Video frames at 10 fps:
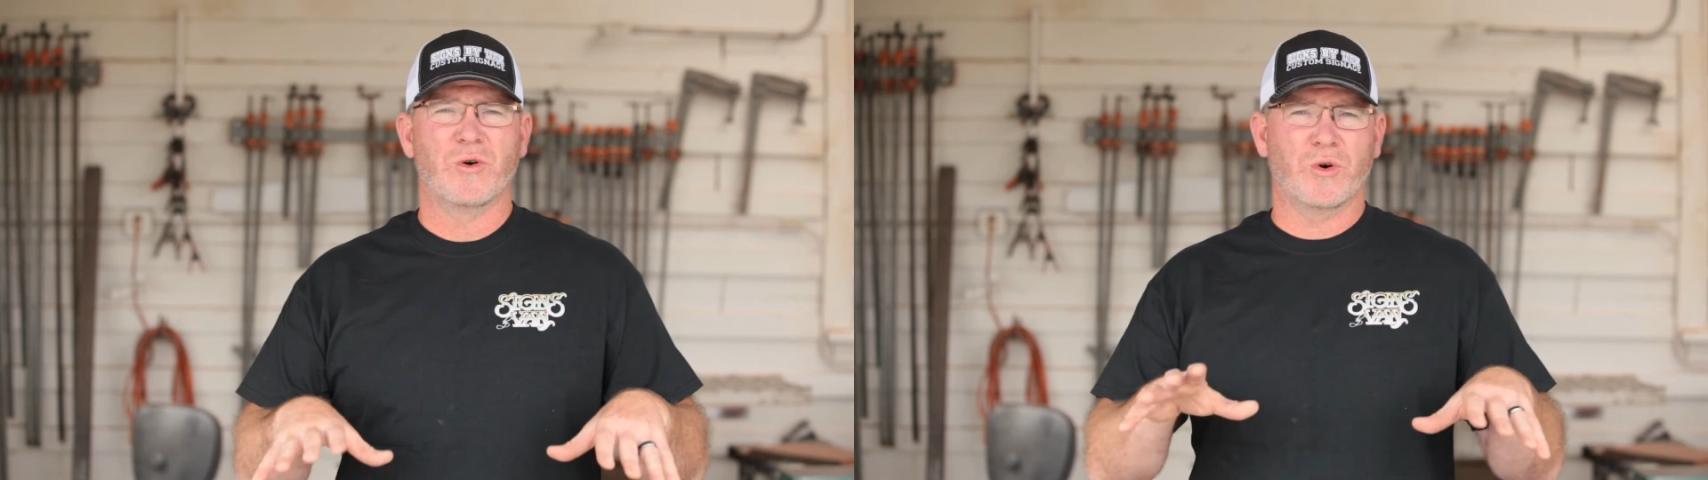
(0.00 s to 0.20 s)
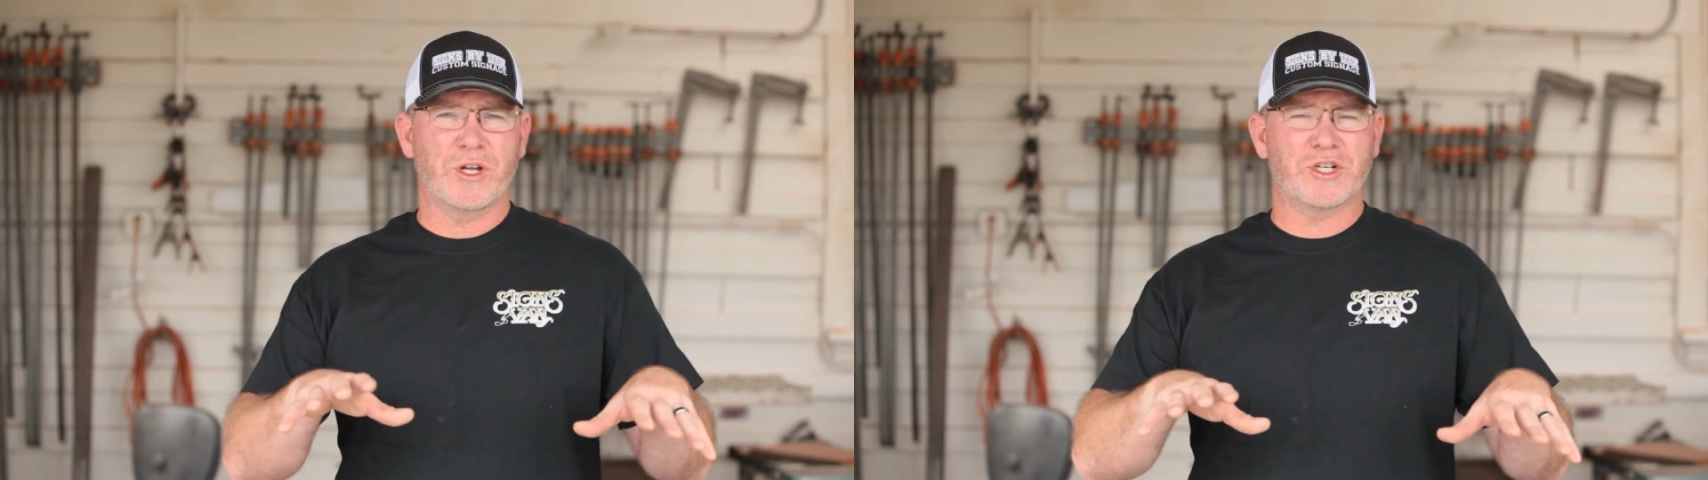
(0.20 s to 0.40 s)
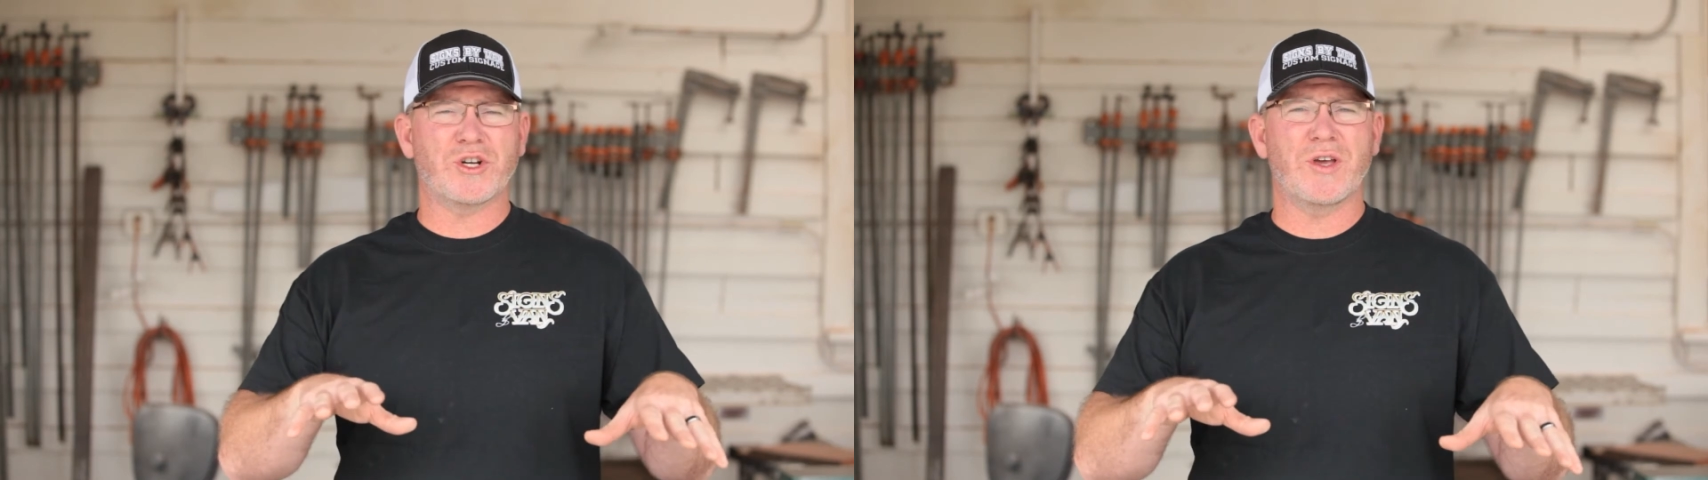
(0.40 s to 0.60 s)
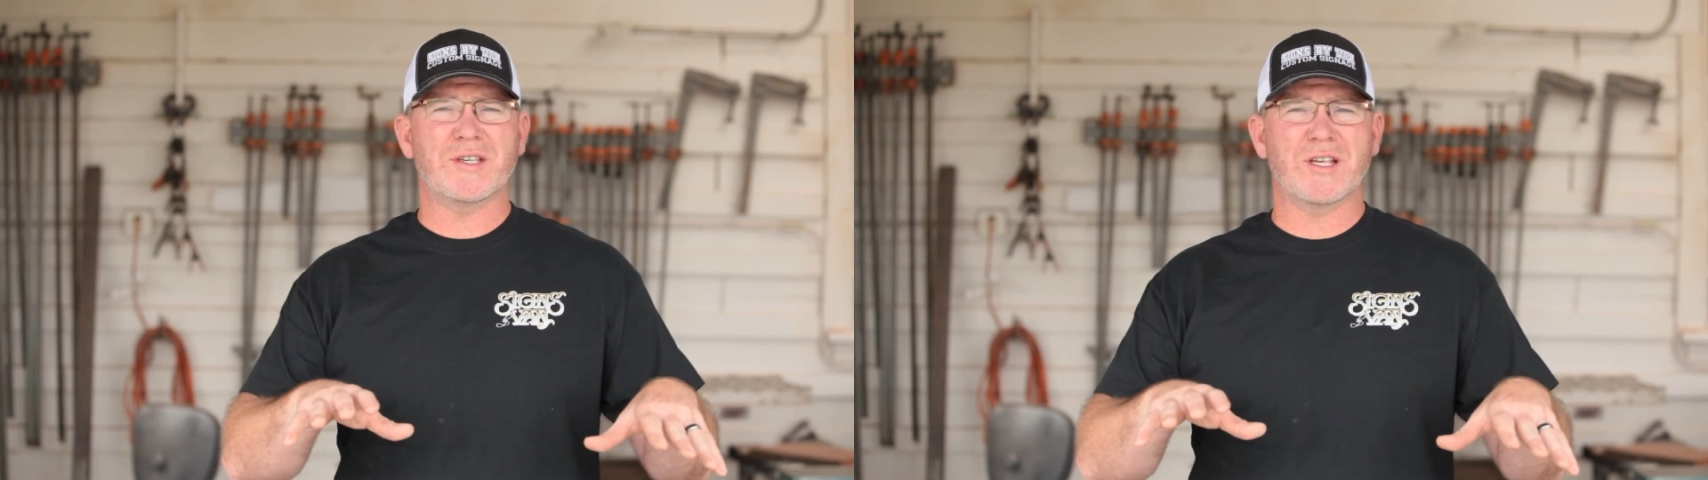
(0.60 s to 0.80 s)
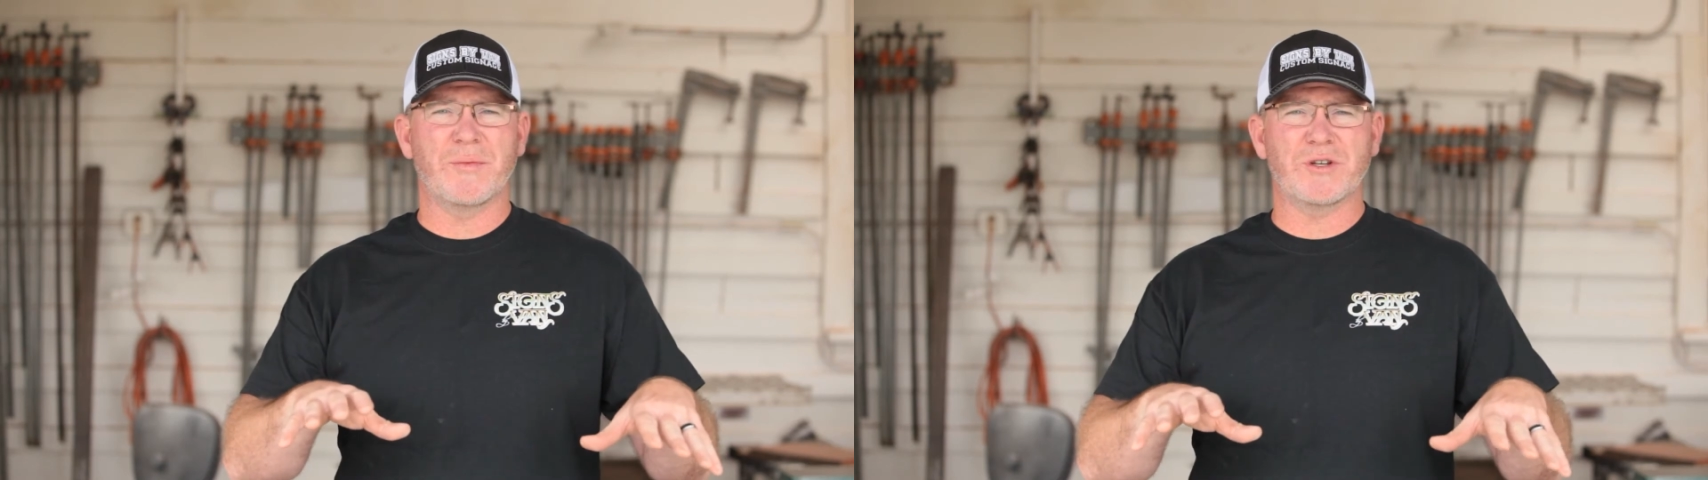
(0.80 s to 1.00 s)
We're going to show you
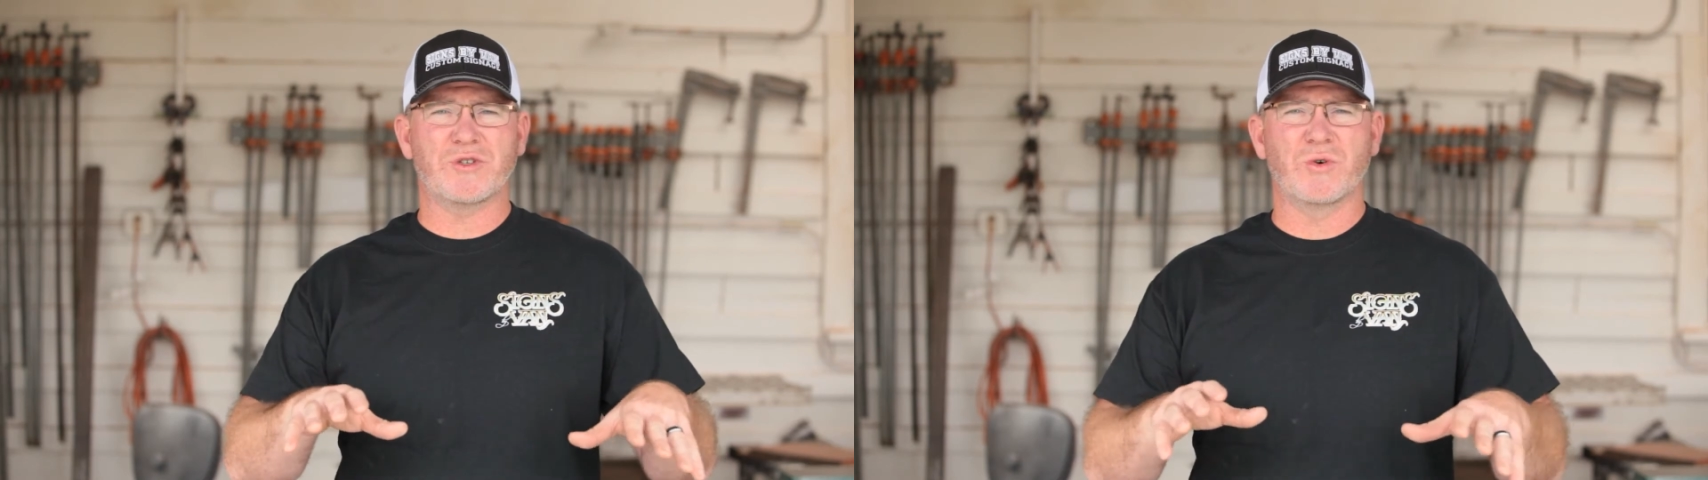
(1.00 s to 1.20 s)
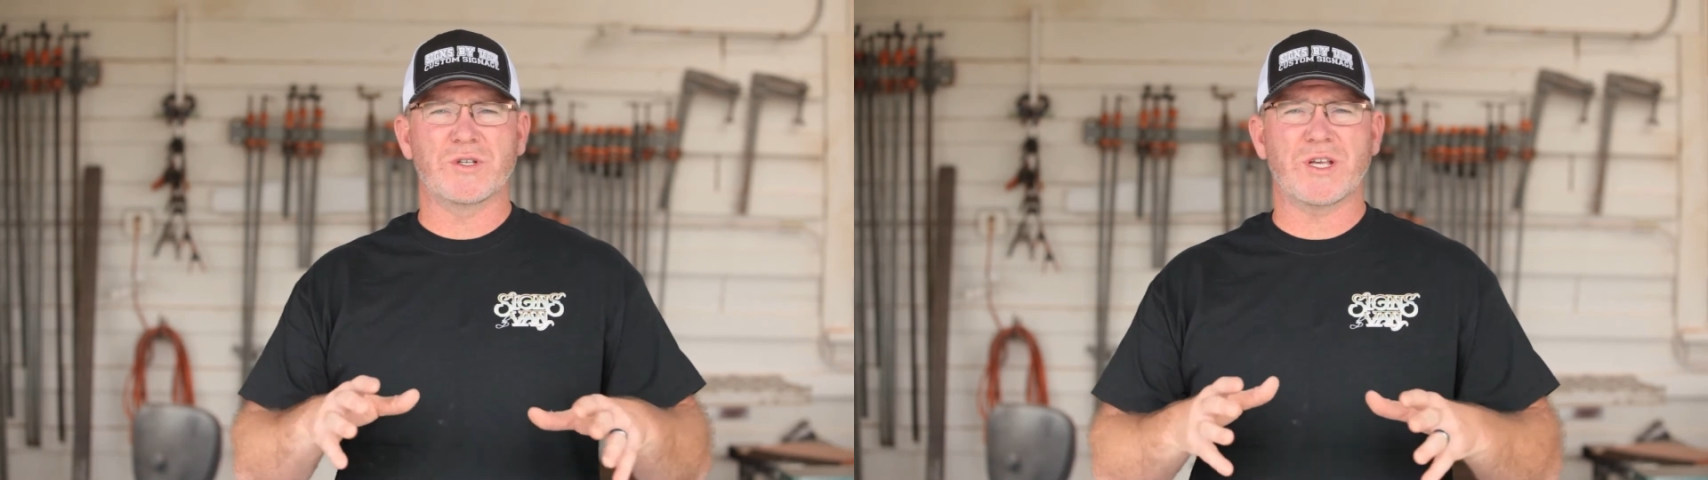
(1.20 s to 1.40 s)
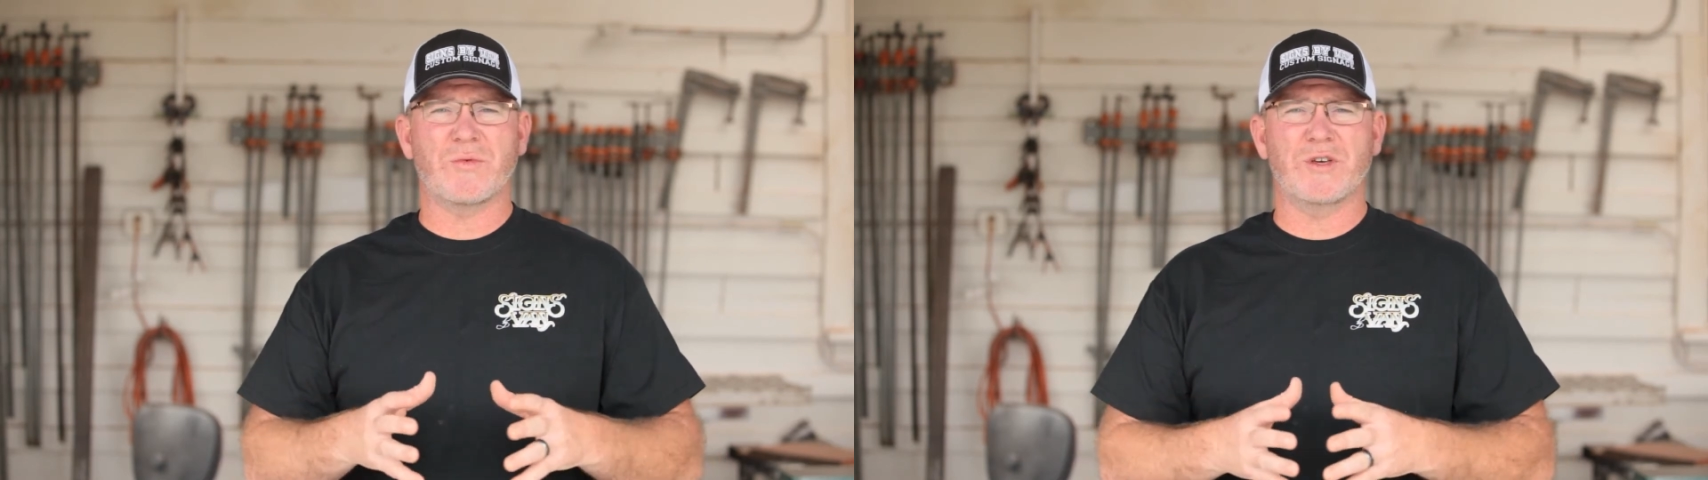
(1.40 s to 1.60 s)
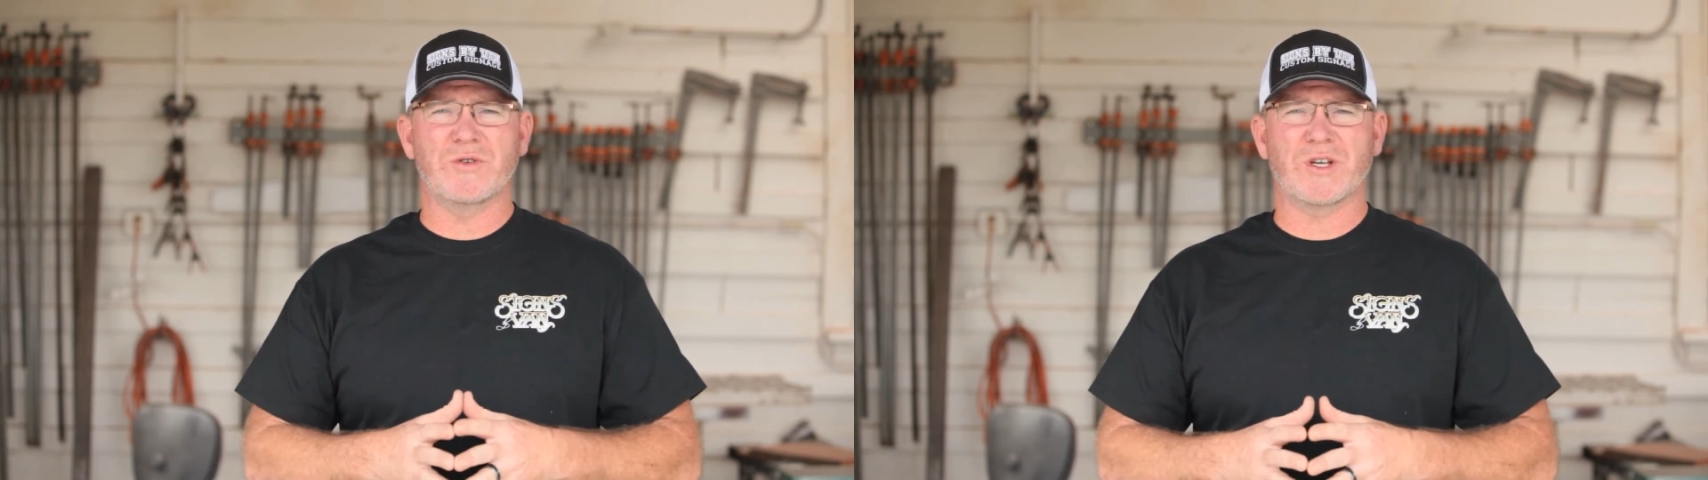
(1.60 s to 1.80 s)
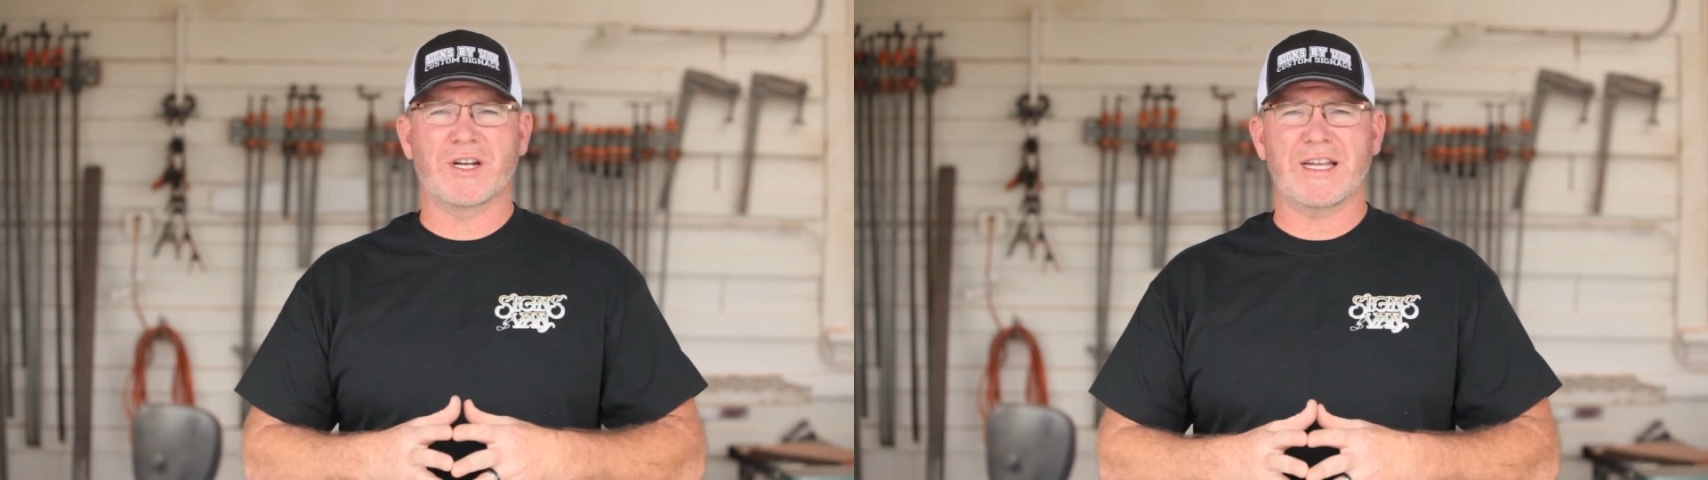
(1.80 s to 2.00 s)
some of the tools that we use on